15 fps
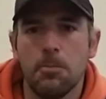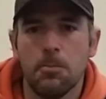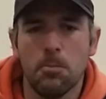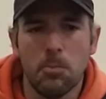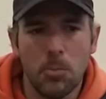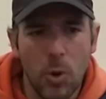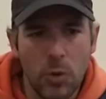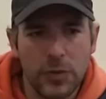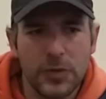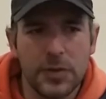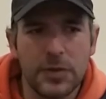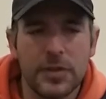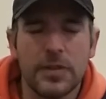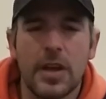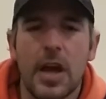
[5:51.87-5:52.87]
Most of
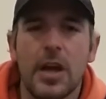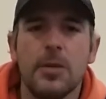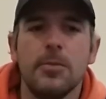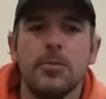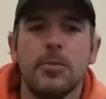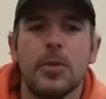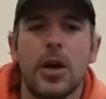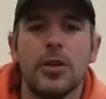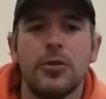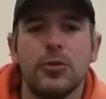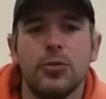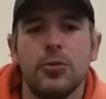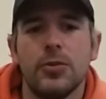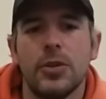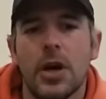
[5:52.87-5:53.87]
the time I
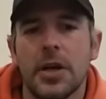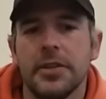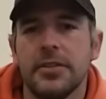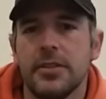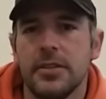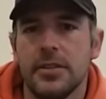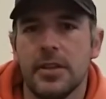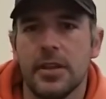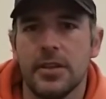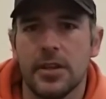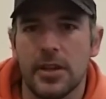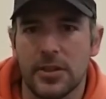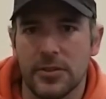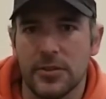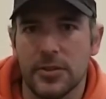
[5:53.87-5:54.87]
do 90 and
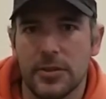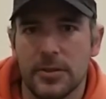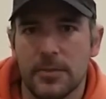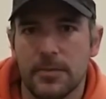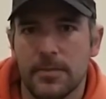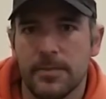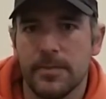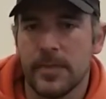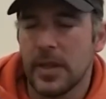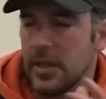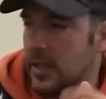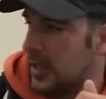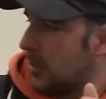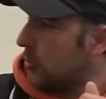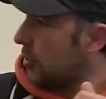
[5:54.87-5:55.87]
100. And I'm